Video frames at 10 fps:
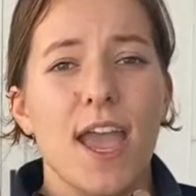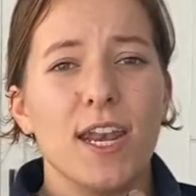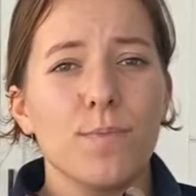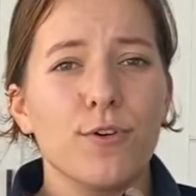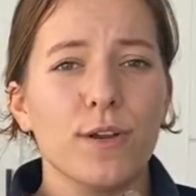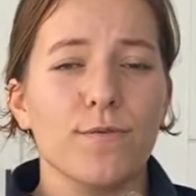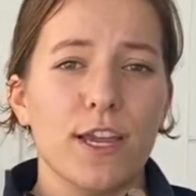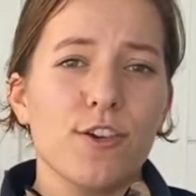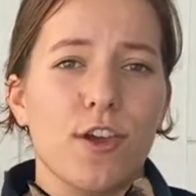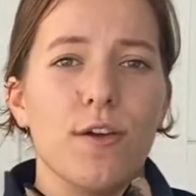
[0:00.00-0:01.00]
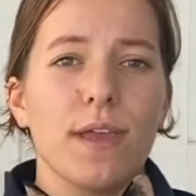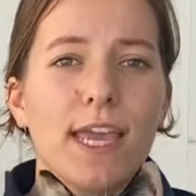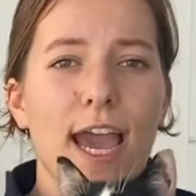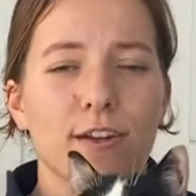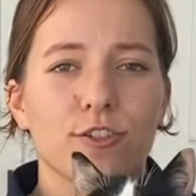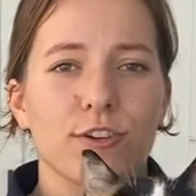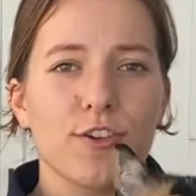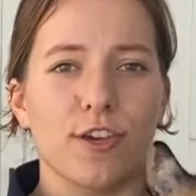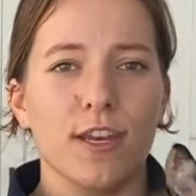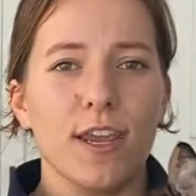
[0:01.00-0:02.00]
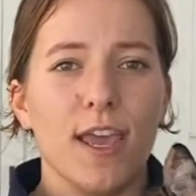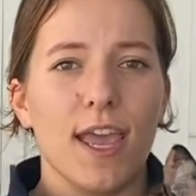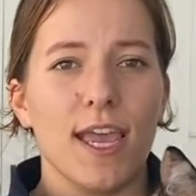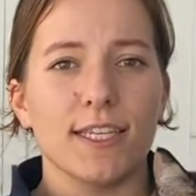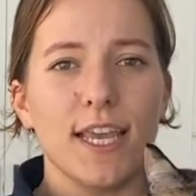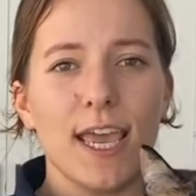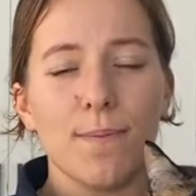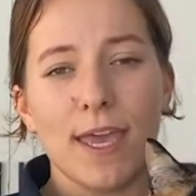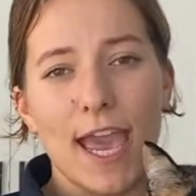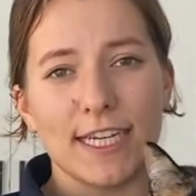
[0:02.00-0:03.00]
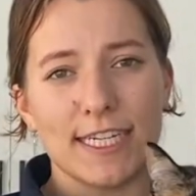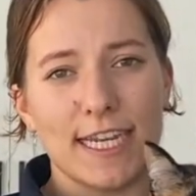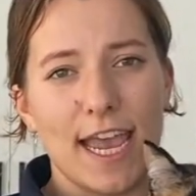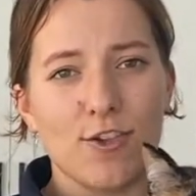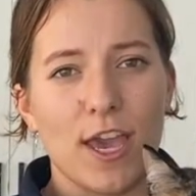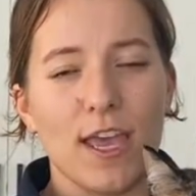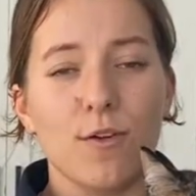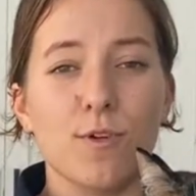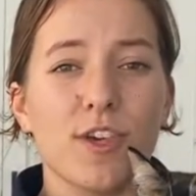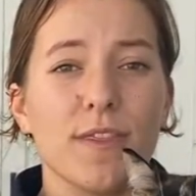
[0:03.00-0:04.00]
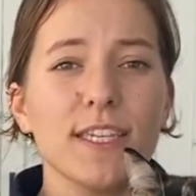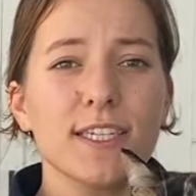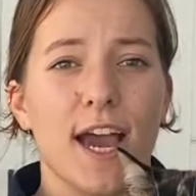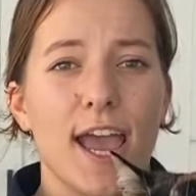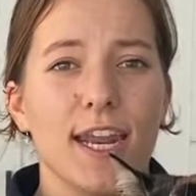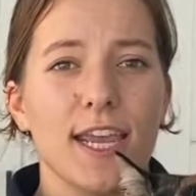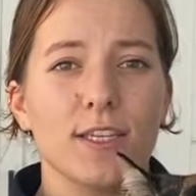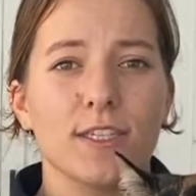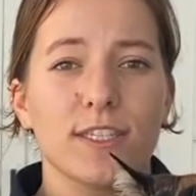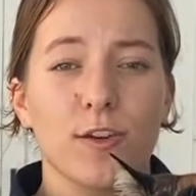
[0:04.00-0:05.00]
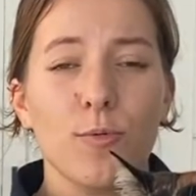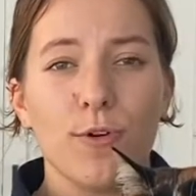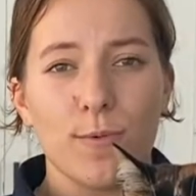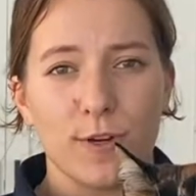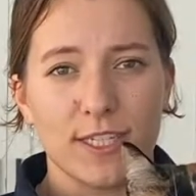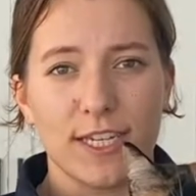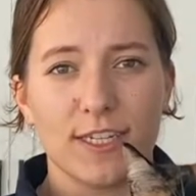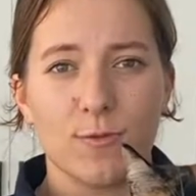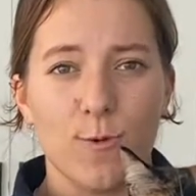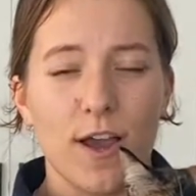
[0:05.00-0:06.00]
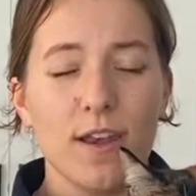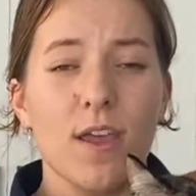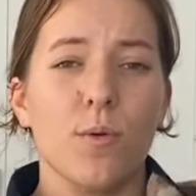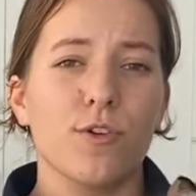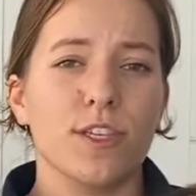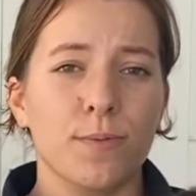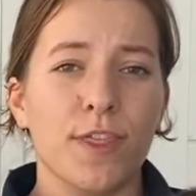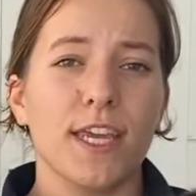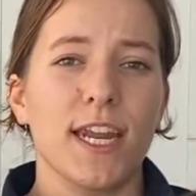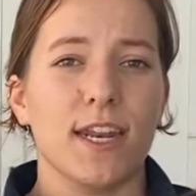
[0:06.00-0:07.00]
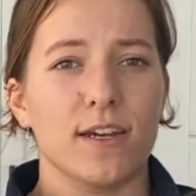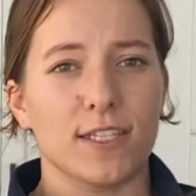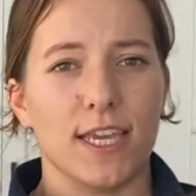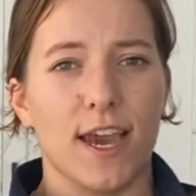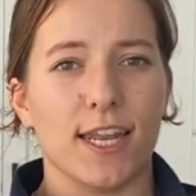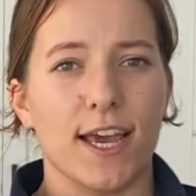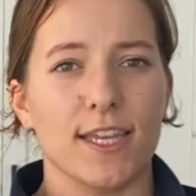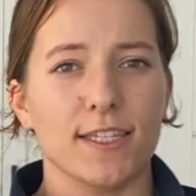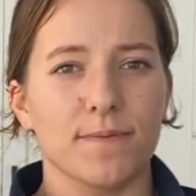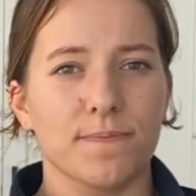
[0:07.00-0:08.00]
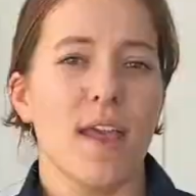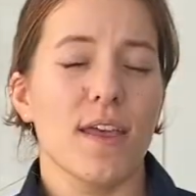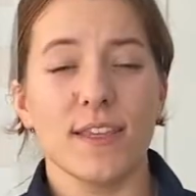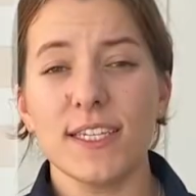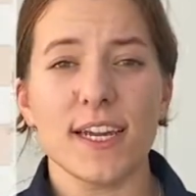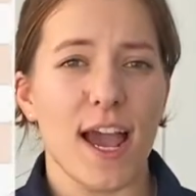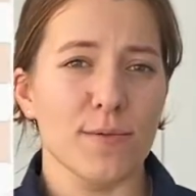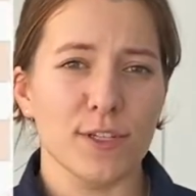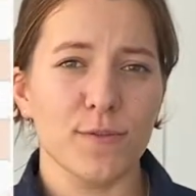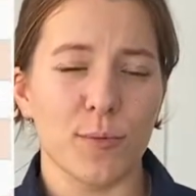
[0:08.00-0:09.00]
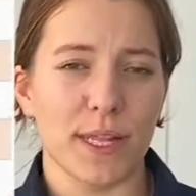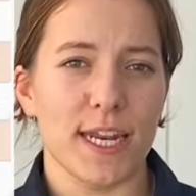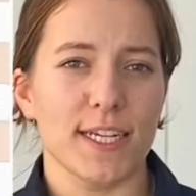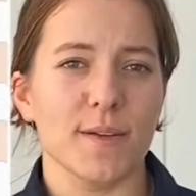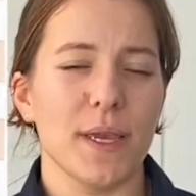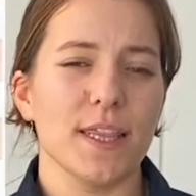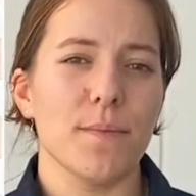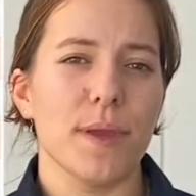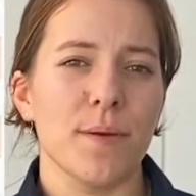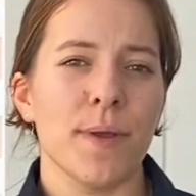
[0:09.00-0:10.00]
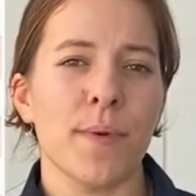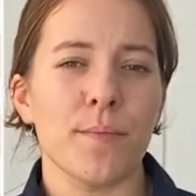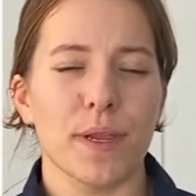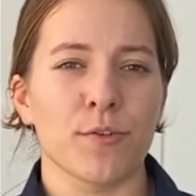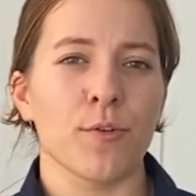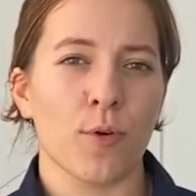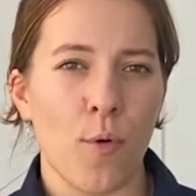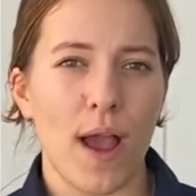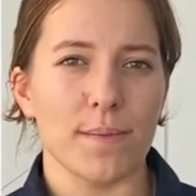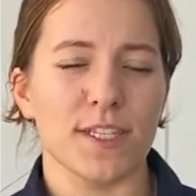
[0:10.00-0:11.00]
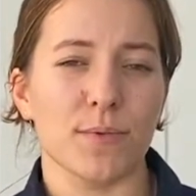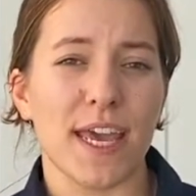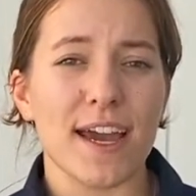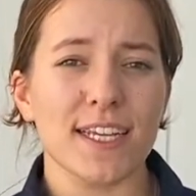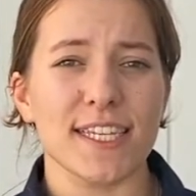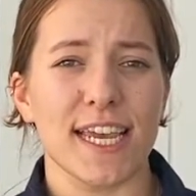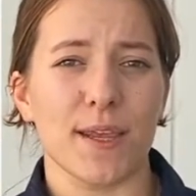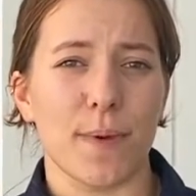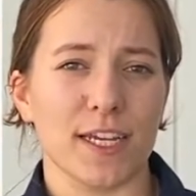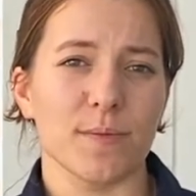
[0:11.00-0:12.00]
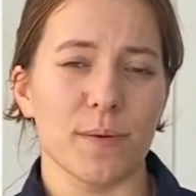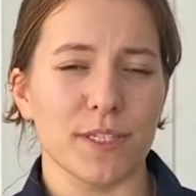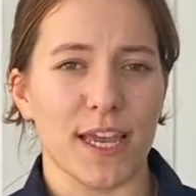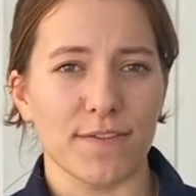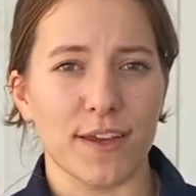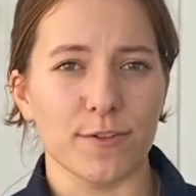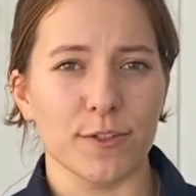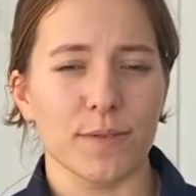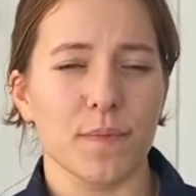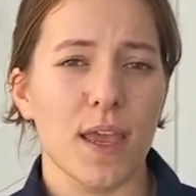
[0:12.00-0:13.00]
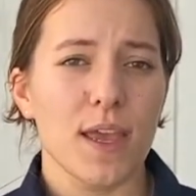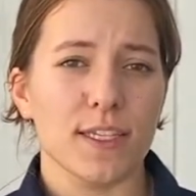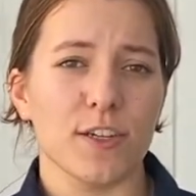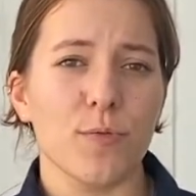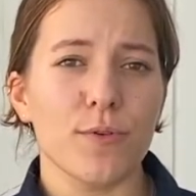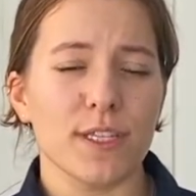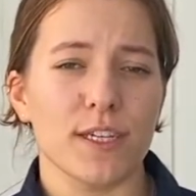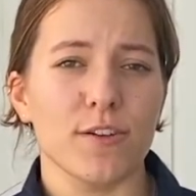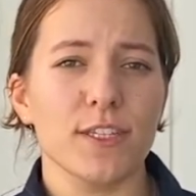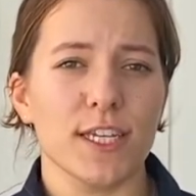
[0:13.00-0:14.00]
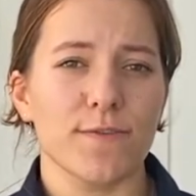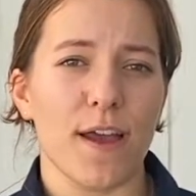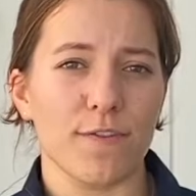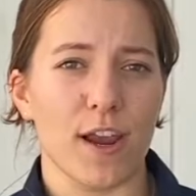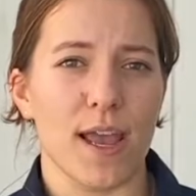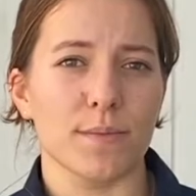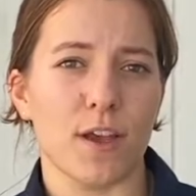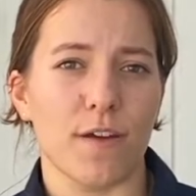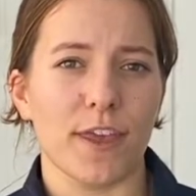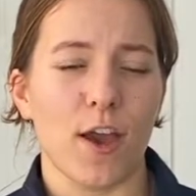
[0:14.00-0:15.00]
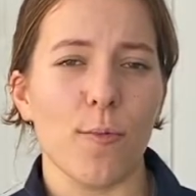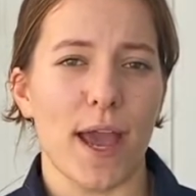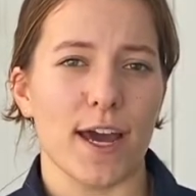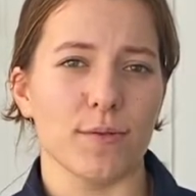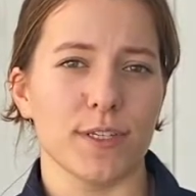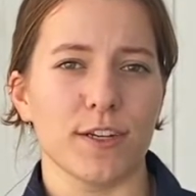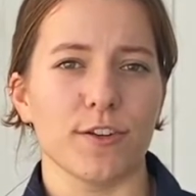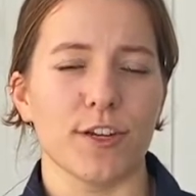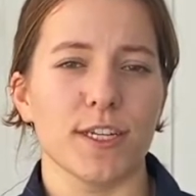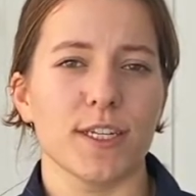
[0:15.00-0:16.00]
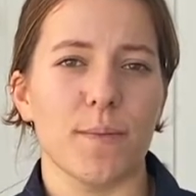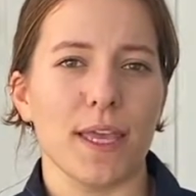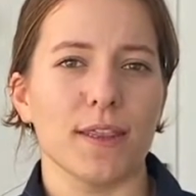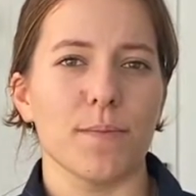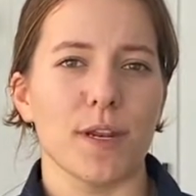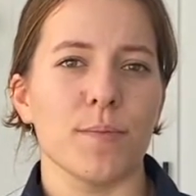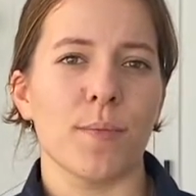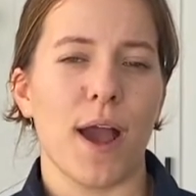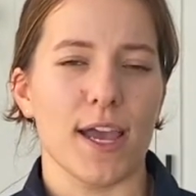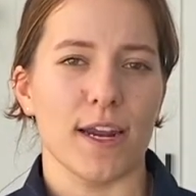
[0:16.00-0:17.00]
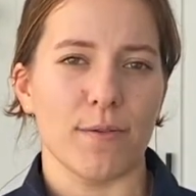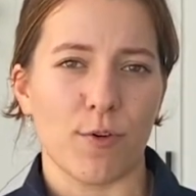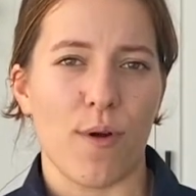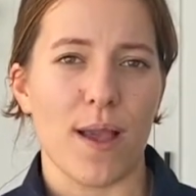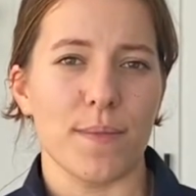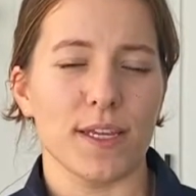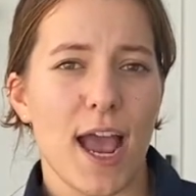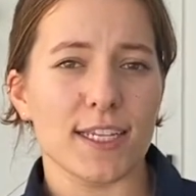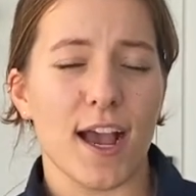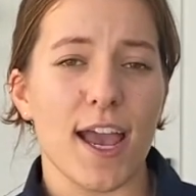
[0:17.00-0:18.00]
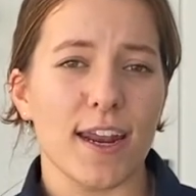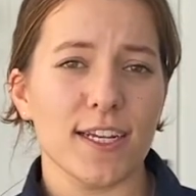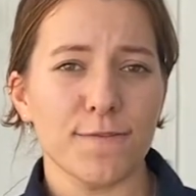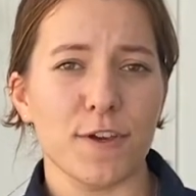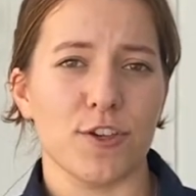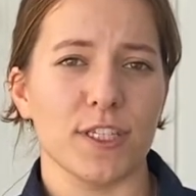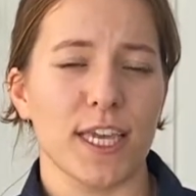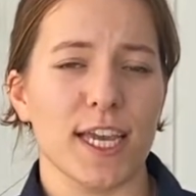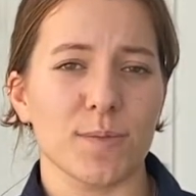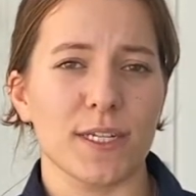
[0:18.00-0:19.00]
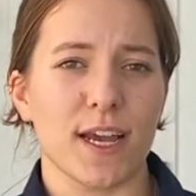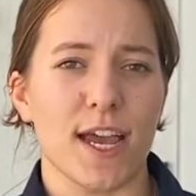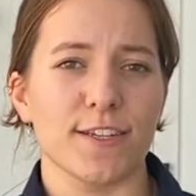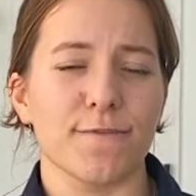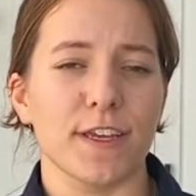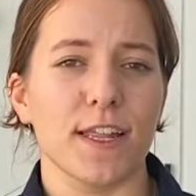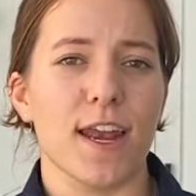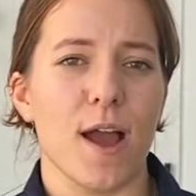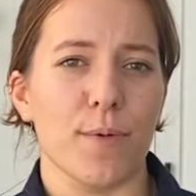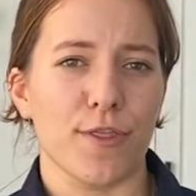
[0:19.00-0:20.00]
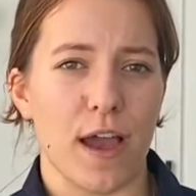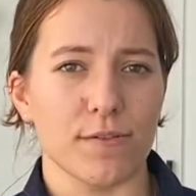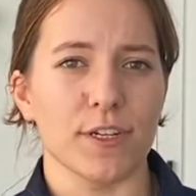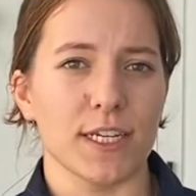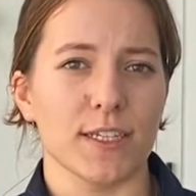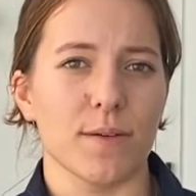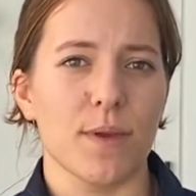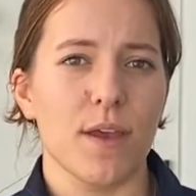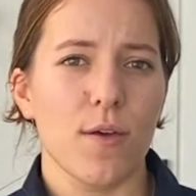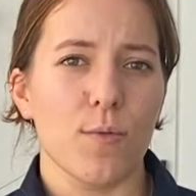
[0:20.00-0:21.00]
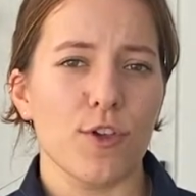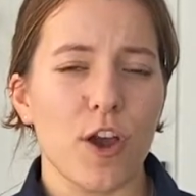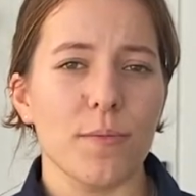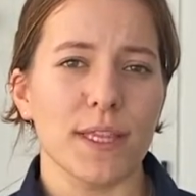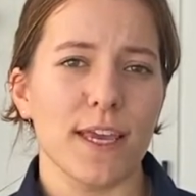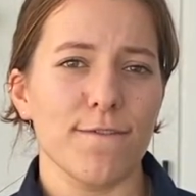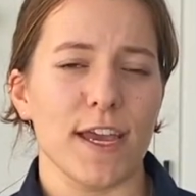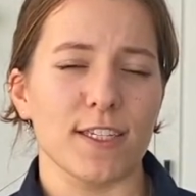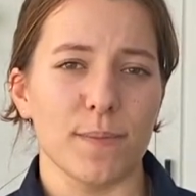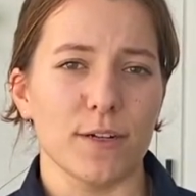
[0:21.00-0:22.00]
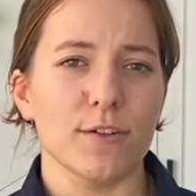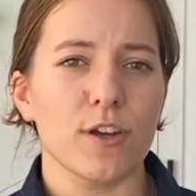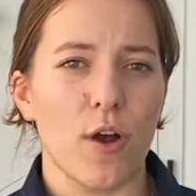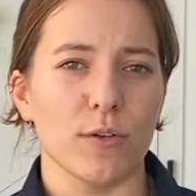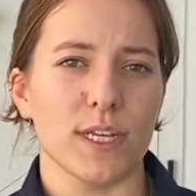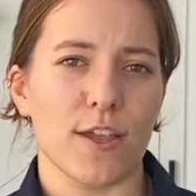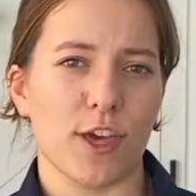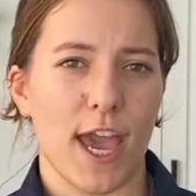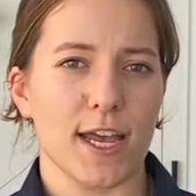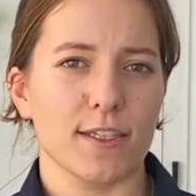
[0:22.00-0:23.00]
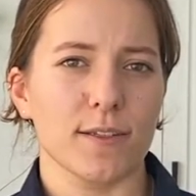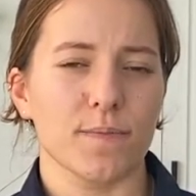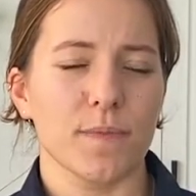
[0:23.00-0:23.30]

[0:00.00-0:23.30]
An important ratio in cat nutrition is EPA to DHA, which in this diet is 0.16 to 1, which is within NRC guidelines. This diet was formulated to meet the minimum mineral requirements without exceeding maximum safe levels. 0.065 grams of kelp powder was included to meet the minimum iodine requirement, as iodine deficiency has been tied to feline hypothyroidism, which commonly affects middle to old age cats.